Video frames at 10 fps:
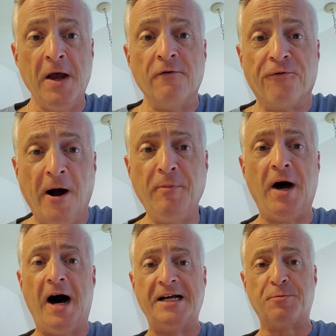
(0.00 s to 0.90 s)
From the
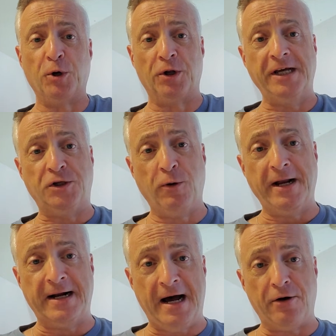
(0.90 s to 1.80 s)
hospital, he
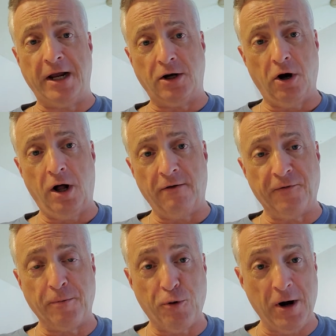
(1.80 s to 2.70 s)
tweeted out a call
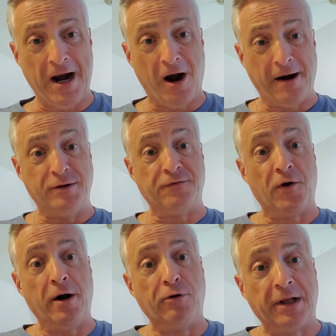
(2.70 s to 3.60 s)
for prayer. He was a
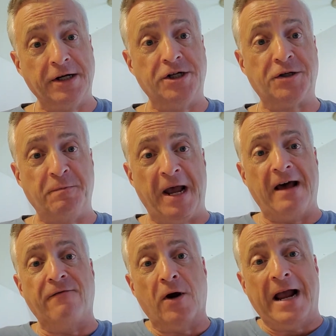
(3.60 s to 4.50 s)
very religious
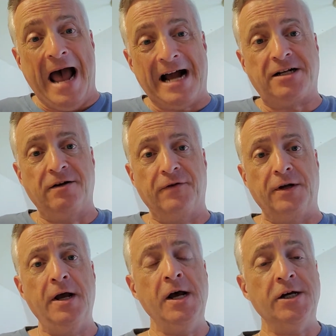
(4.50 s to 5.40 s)
man, very active
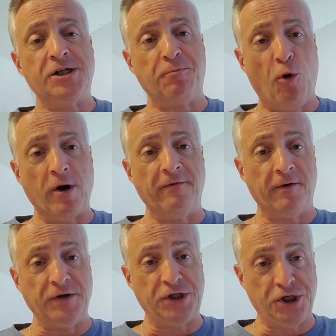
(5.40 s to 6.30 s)
and supportive
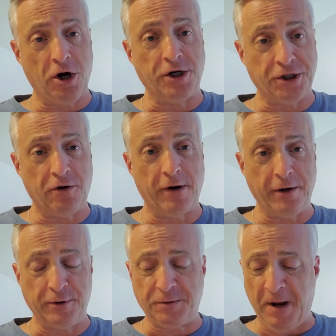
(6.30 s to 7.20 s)
of his church, according
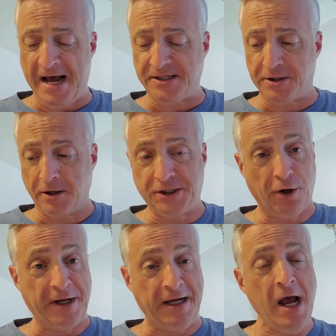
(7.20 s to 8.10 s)
to his pastor.
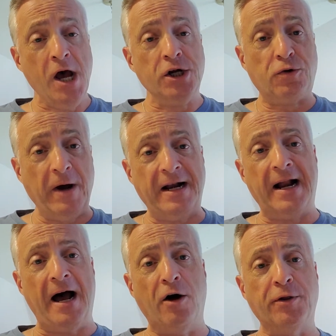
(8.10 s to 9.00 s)
So he
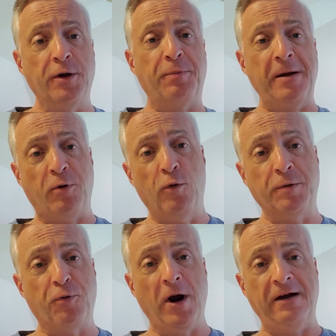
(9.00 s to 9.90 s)
tweeted out that people
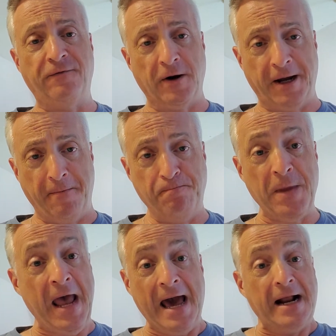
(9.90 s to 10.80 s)
would pray for him,
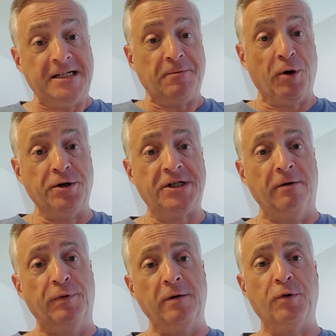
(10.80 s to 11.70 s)
and I suppose
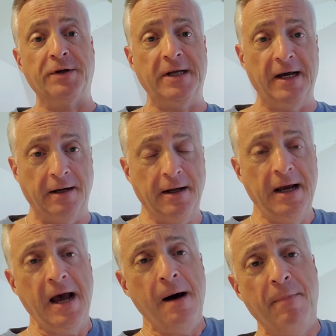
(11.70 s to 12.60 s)
some people did.
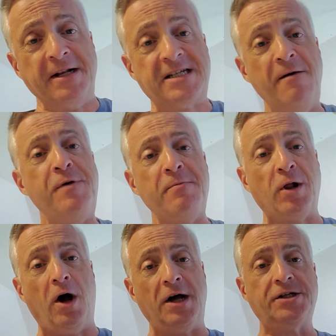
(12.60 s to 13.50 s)
But some people
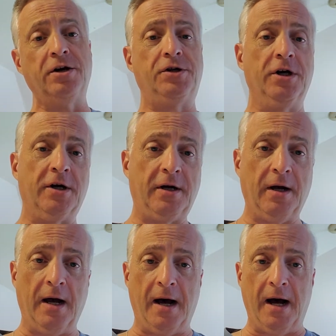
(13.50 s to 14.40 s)
also took
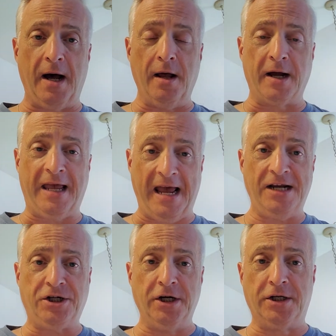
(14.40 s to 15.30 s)

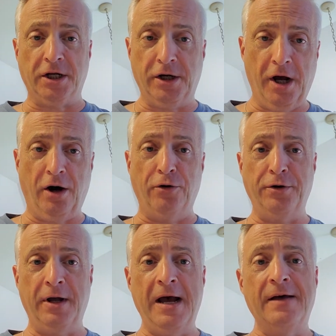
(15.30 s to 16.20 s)
occasion to
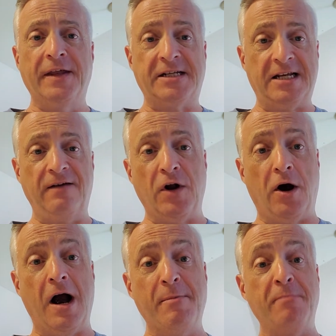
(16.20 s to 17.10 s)
note that Stephen
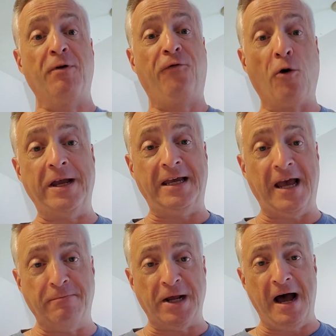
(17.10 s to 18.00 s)
Harmon, before he
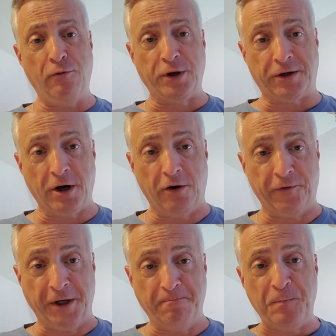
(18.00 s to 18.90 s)
came down with
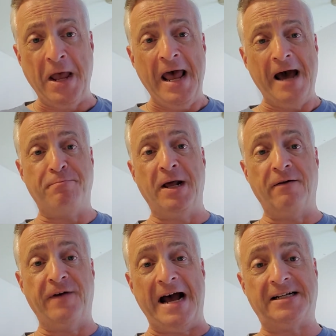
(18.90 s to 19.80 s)
COVID, had been a
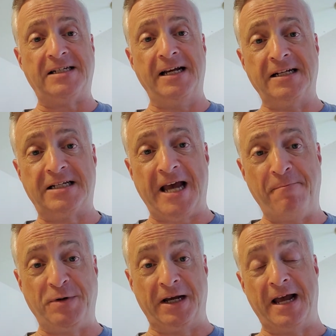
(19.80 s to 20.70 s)
vaccine
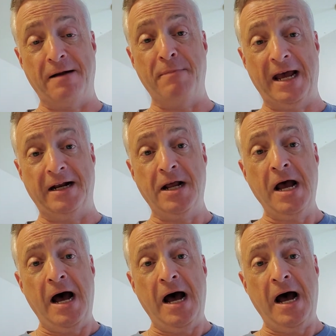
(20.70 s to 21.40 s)
skeptic, had made